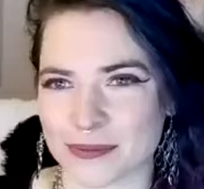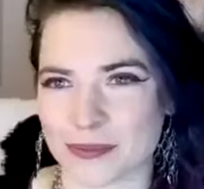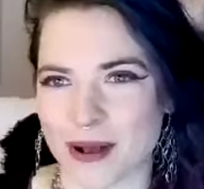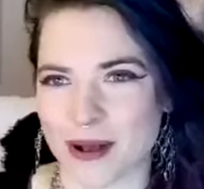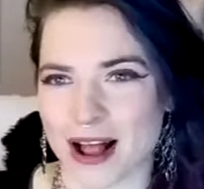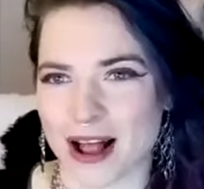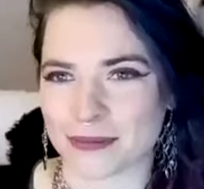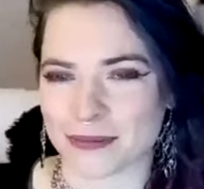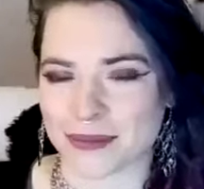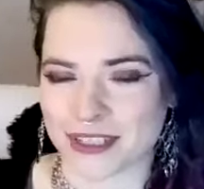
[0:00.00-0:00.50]

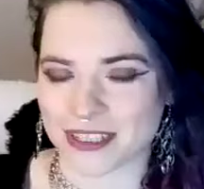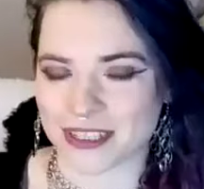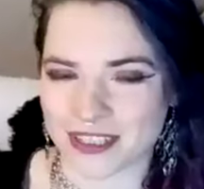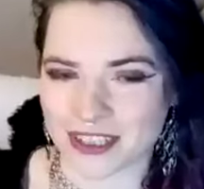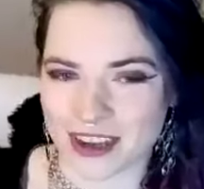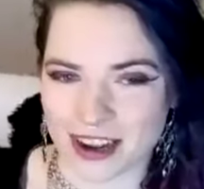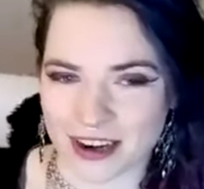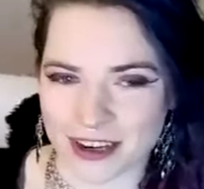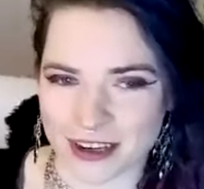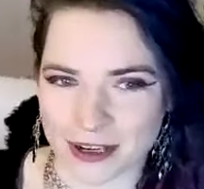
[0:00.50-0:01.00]
Parliament
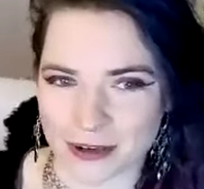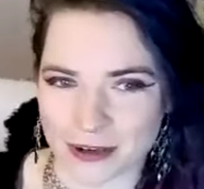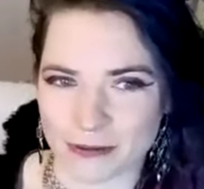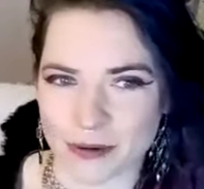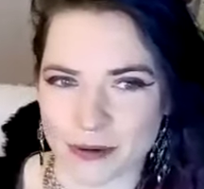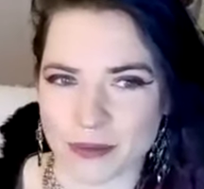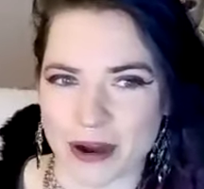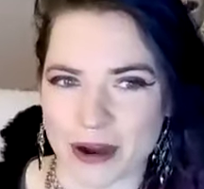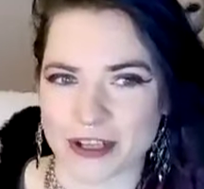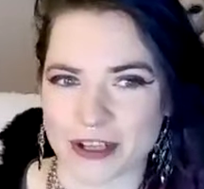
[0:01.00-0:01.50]
kind of
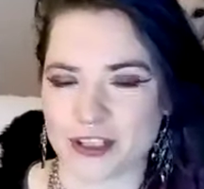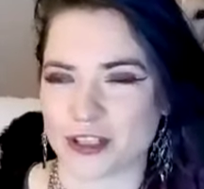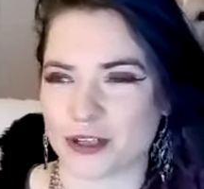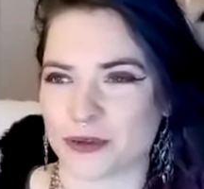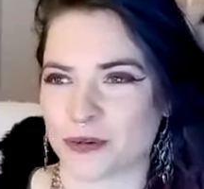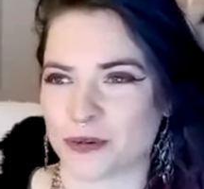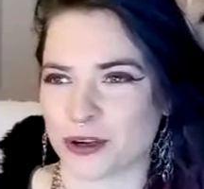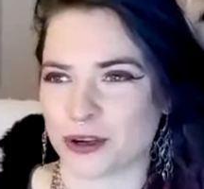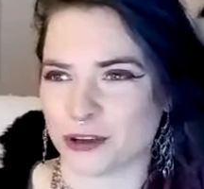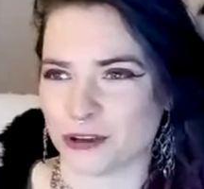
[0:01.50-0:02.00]
reminds
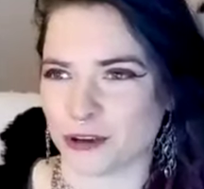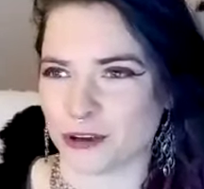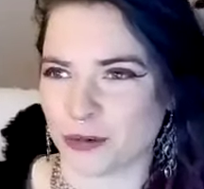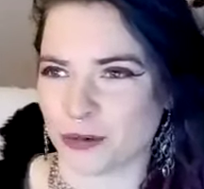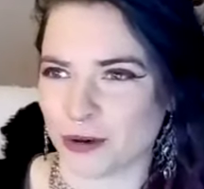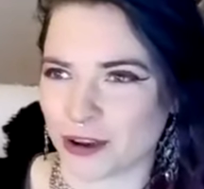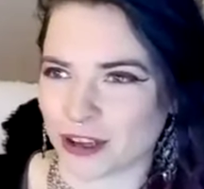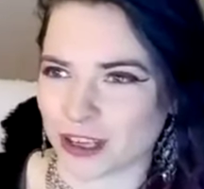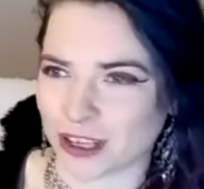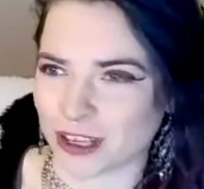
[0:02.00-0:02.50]
you what you're
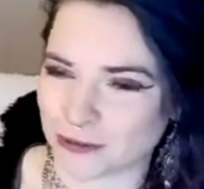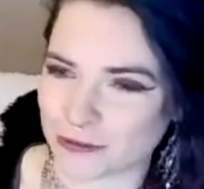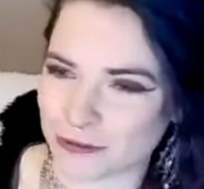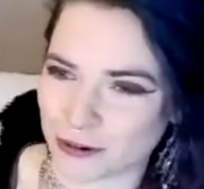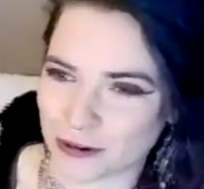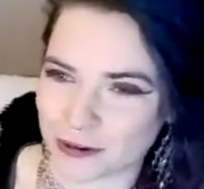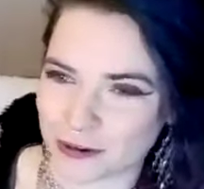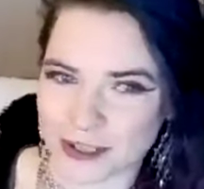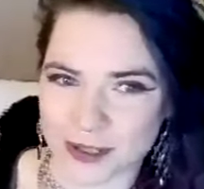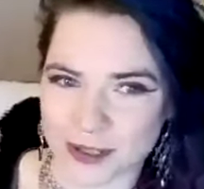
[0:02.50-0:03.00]
working
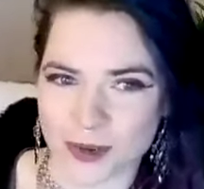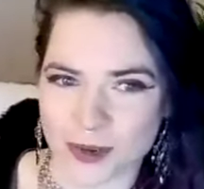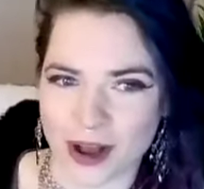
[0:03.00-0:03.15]
for as